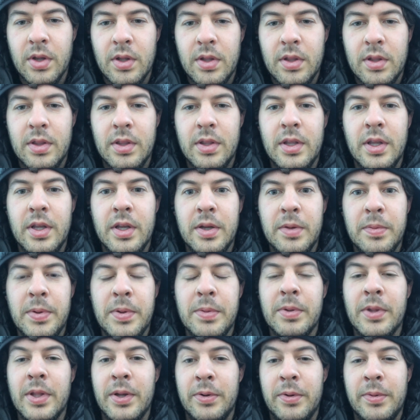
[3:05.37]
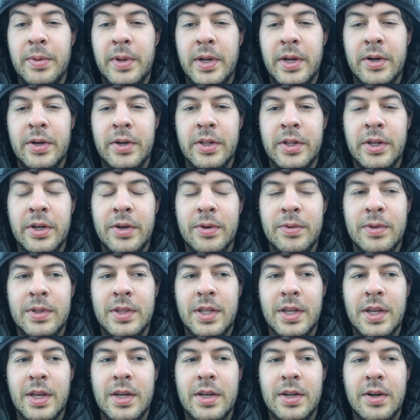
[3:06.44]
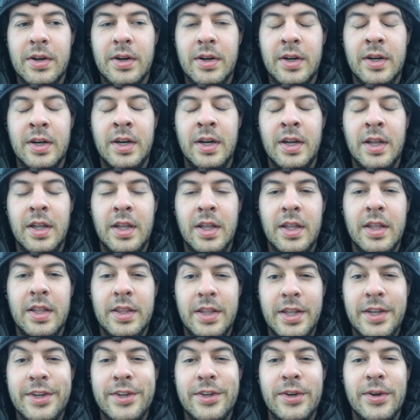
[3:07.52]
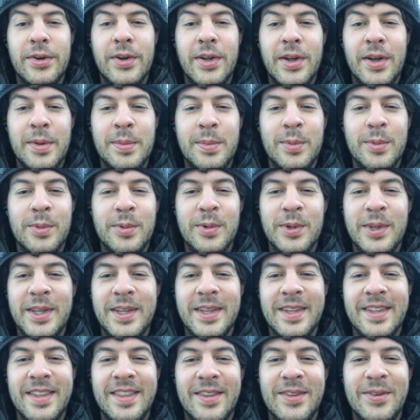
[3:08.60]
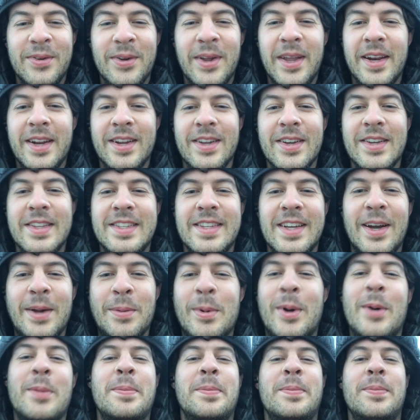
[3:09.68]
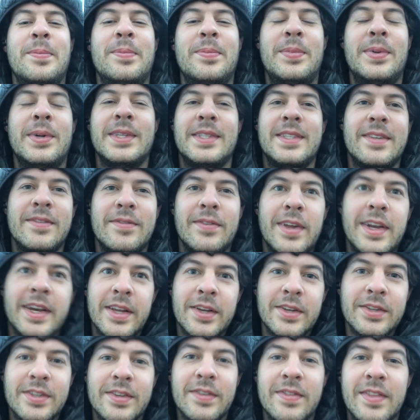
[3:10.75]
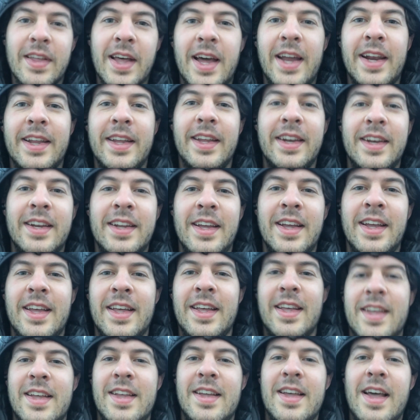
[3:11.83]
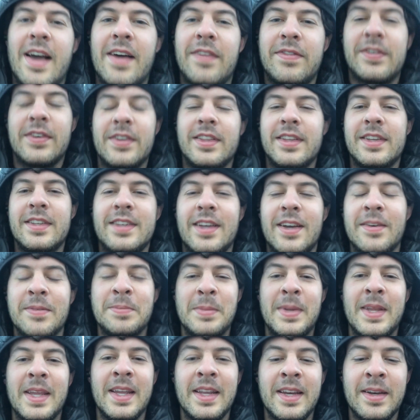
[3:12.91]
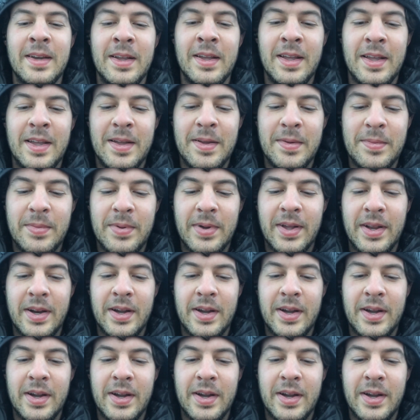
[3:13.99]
The people that we met earlier with the guitar, they showed up. We had a good time. I'll put some videos of that in after this update. But